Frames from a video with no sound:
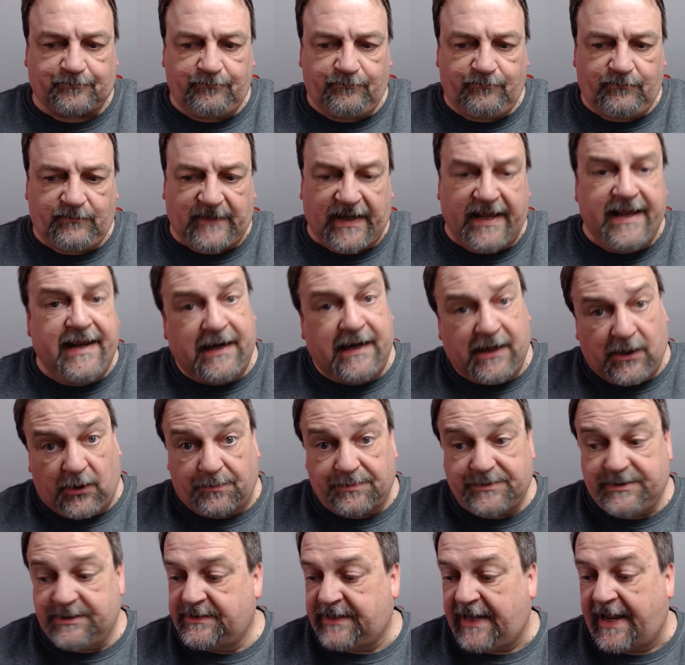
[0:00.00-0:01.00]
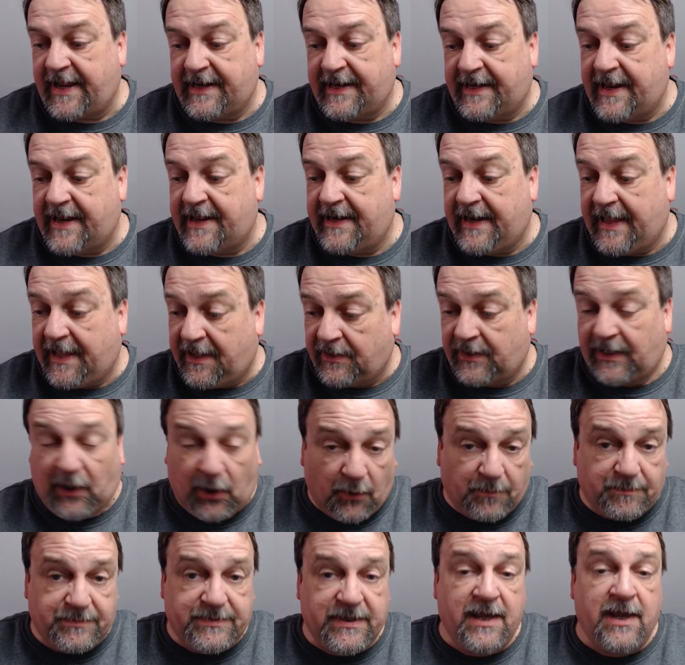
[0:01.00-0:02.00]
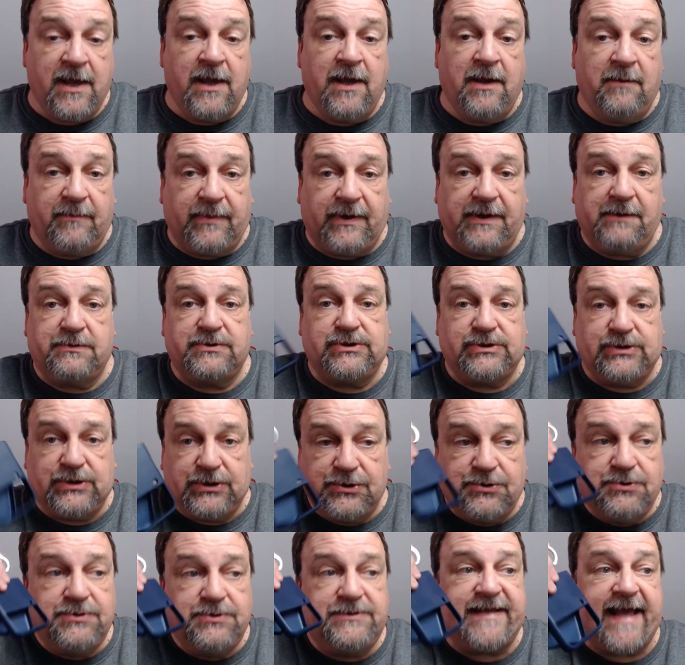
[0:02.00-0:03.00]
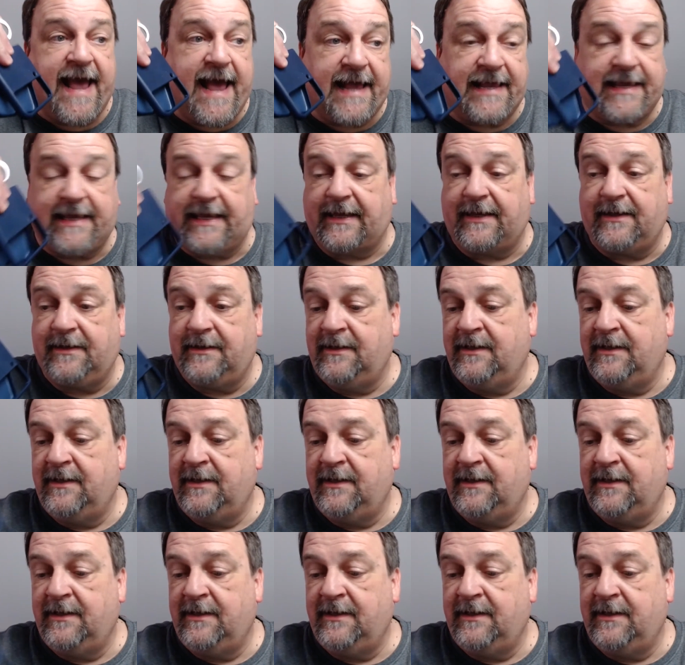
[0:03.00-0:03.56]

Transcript: it helped. Taking that out helped, but it was too tacky.